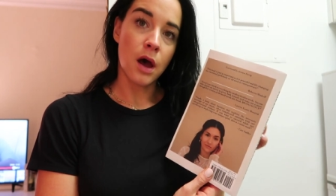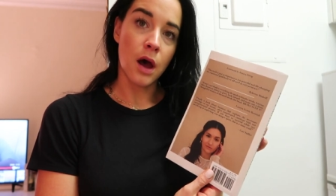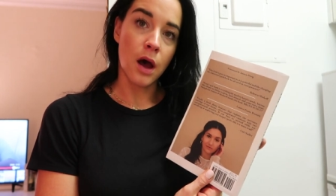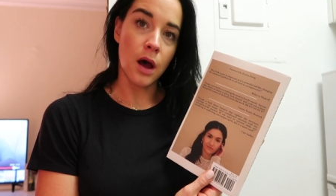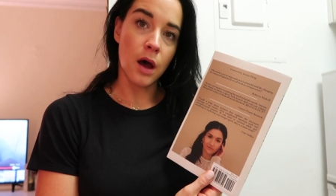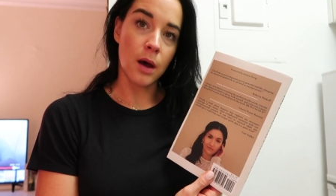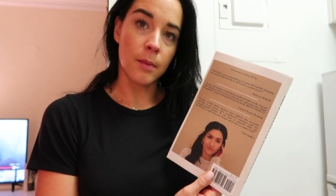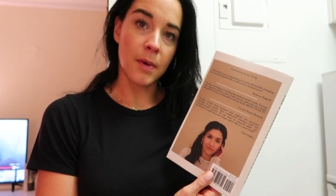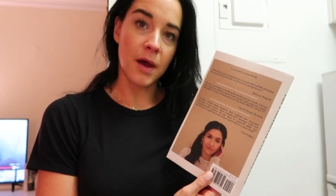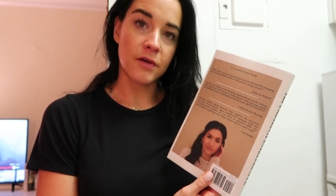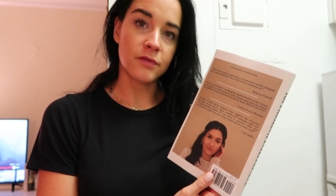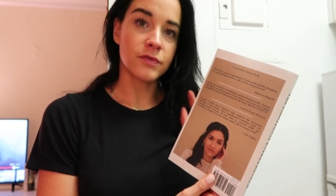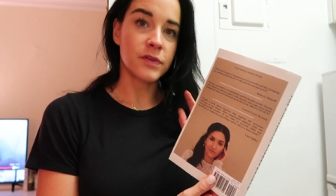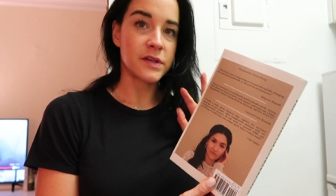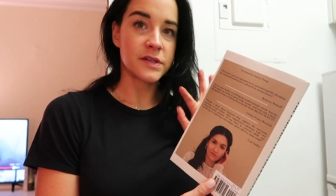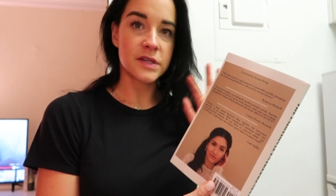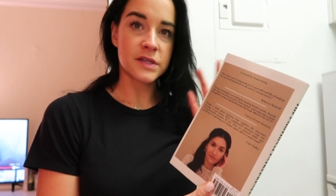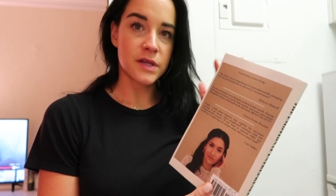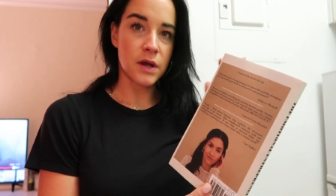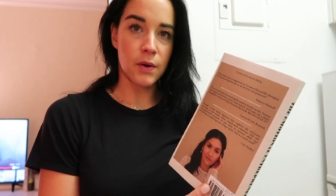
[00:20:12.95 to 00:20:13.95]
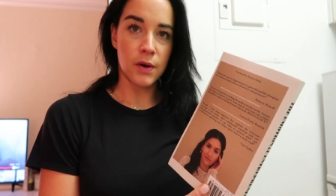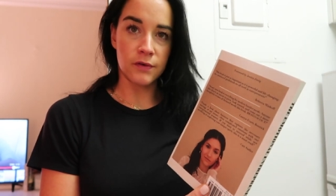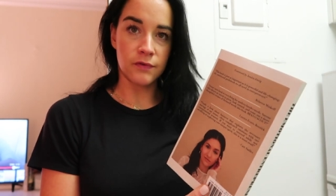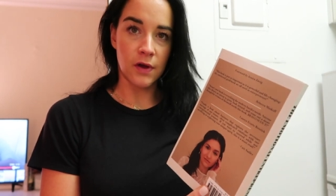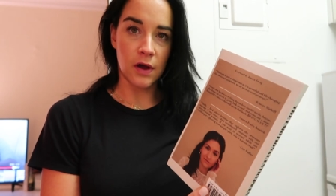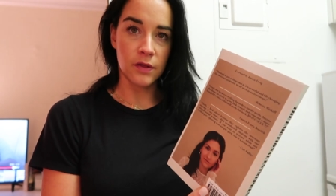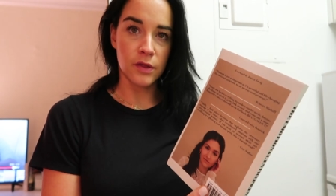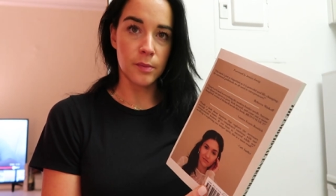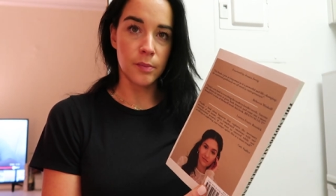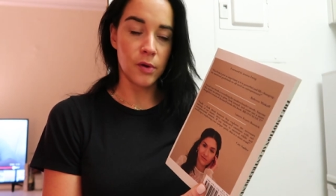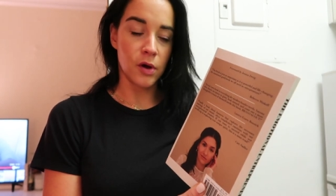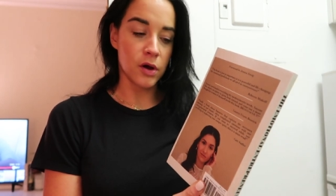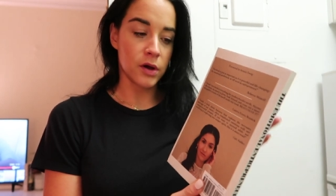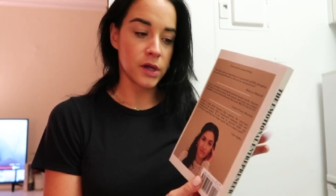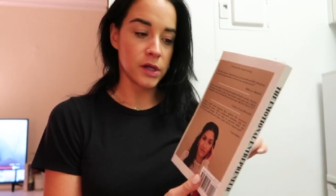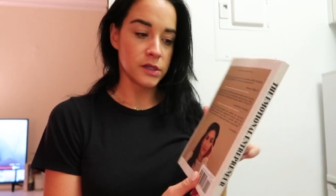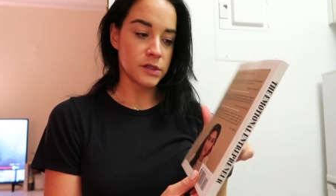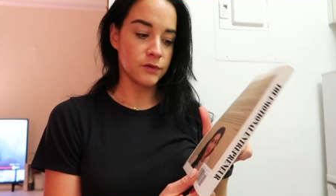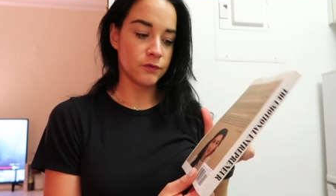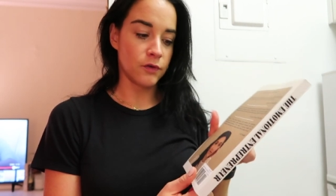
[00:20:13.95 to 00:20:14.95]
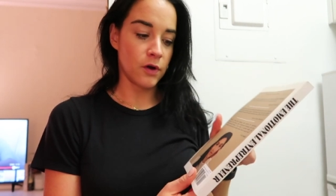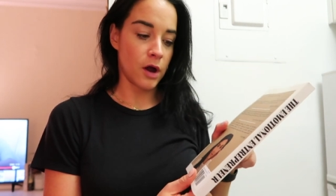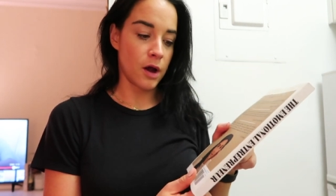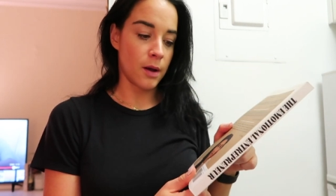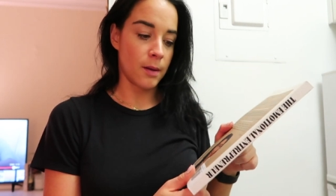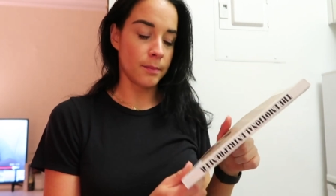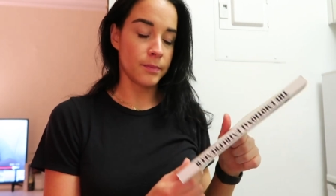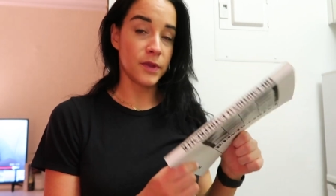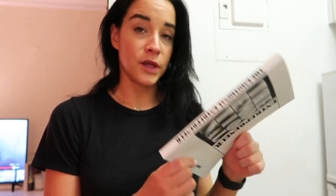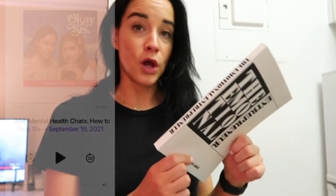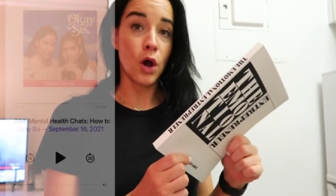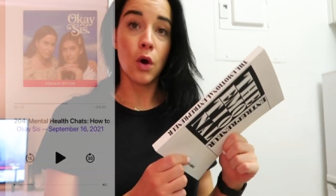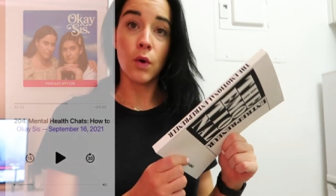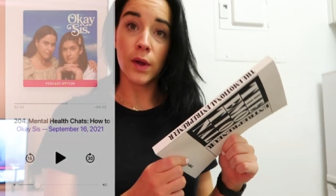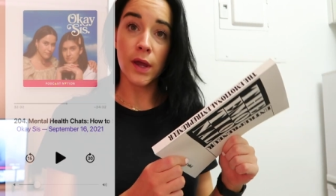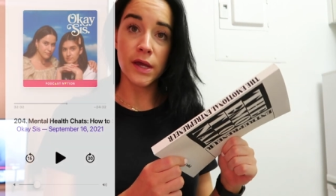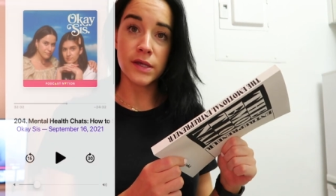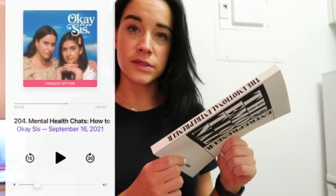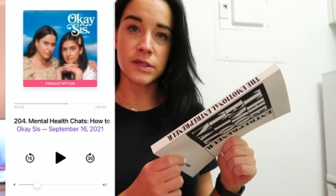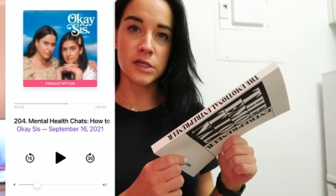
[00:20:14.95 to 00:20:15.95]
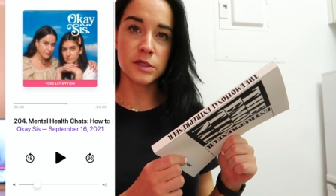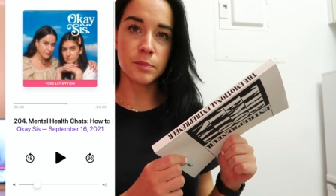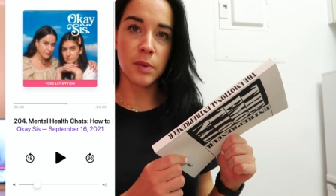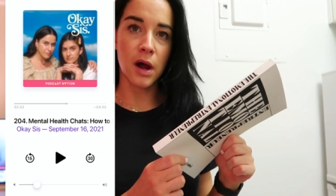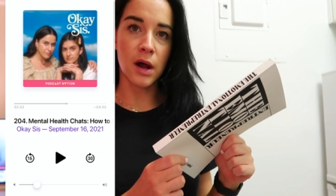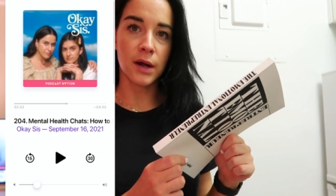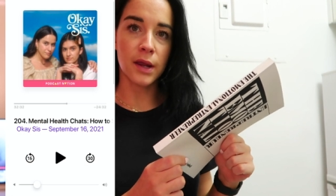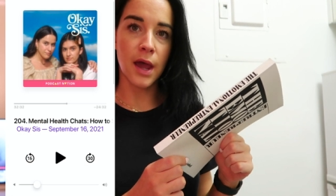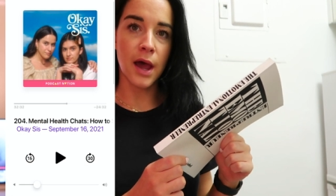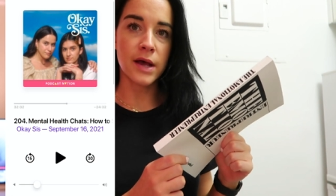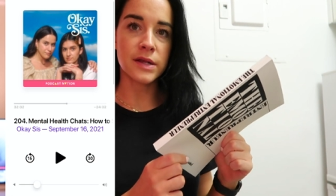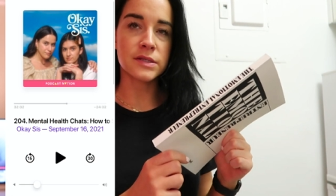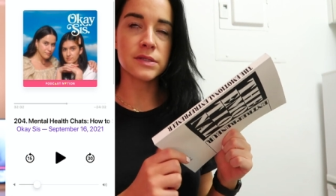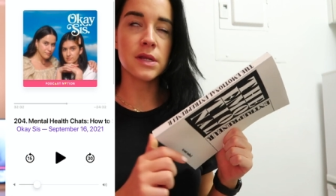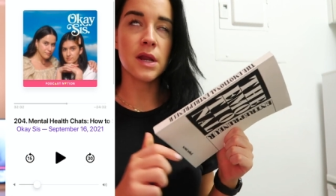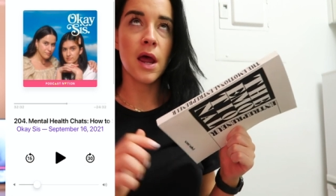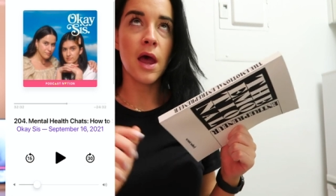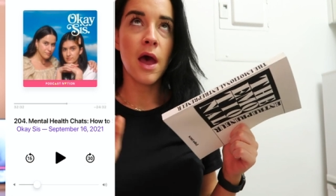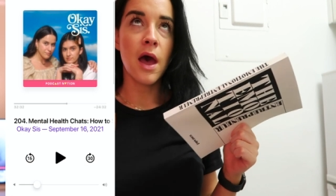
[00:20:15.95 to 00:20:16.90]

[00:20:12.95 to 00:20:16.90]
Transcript: Um, I, this is how I found the book is from the OK Sis podcast.